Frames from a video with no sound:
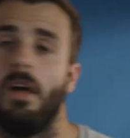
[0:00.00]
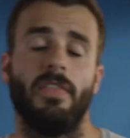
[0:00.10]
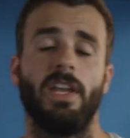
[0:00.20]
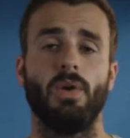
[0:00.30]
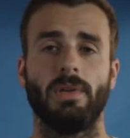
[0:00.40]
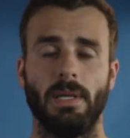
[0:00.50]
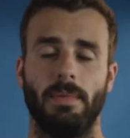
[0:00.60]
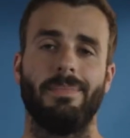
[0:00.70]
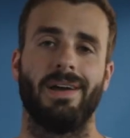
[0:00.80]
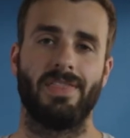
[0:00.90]
then you are
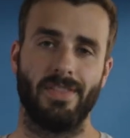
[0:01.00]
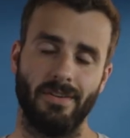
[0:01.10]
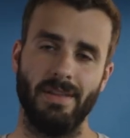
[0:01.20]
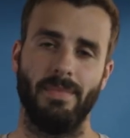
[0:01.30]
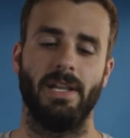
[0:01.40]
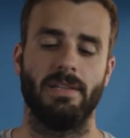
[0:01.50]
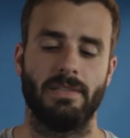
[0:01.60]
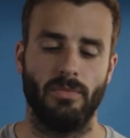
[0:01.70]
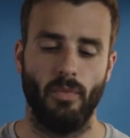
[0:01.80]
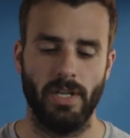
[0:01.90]
limited by 30
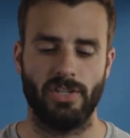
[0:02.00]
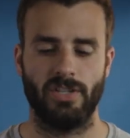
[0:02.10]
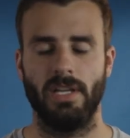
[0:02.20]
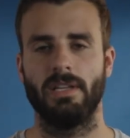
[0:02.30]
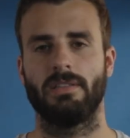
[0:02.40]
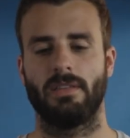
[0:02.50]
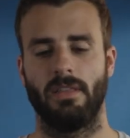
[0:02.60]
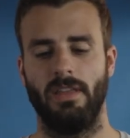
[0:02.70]
minutes, which is